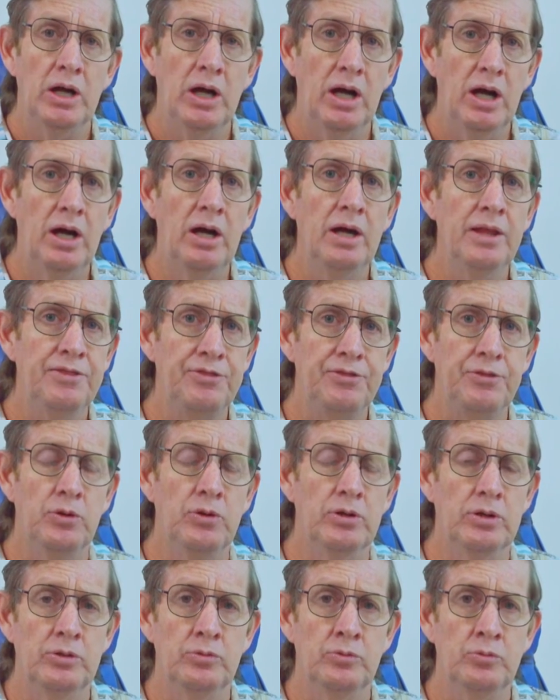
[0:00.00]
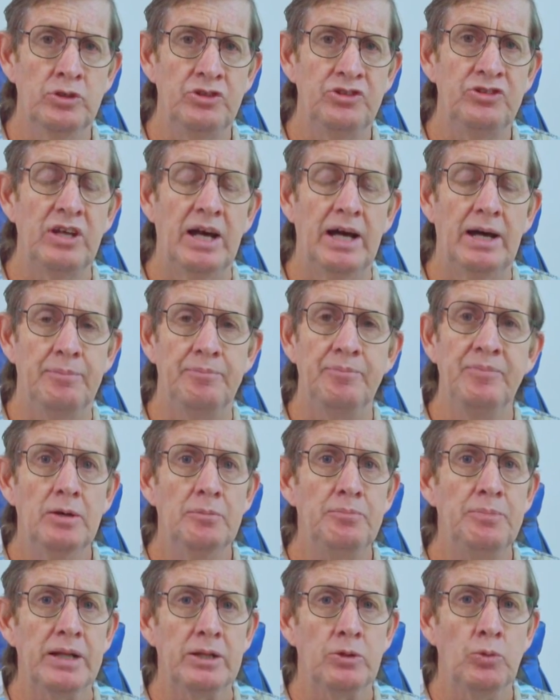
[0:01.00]
I thought was sharp
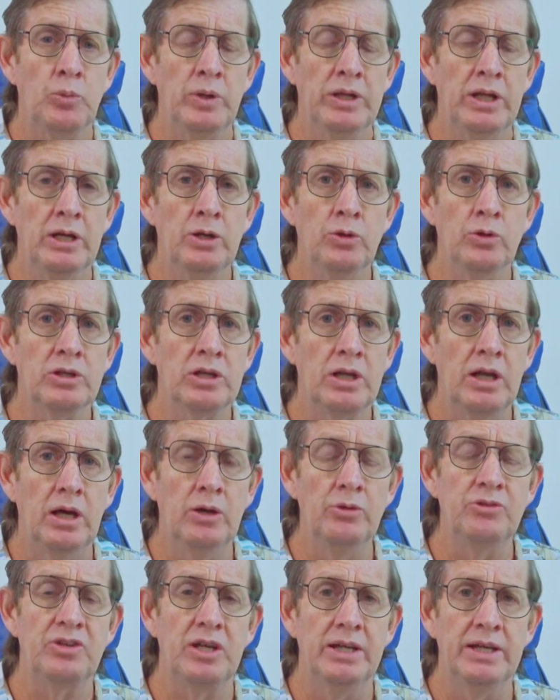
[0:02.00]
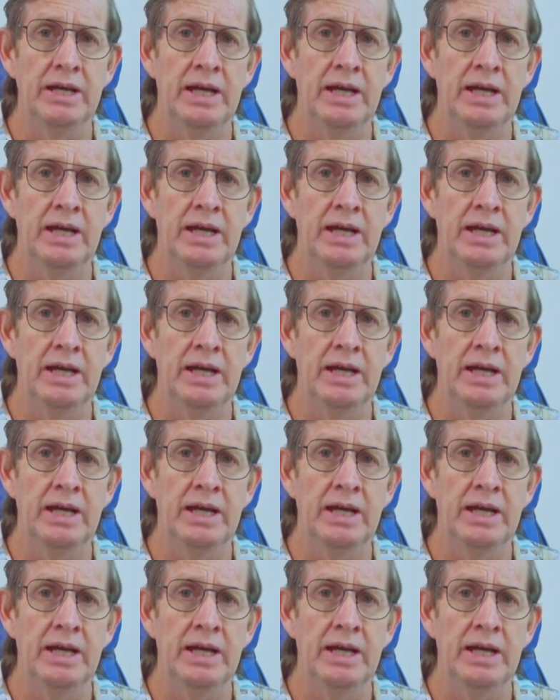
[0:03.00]
but when I looked closely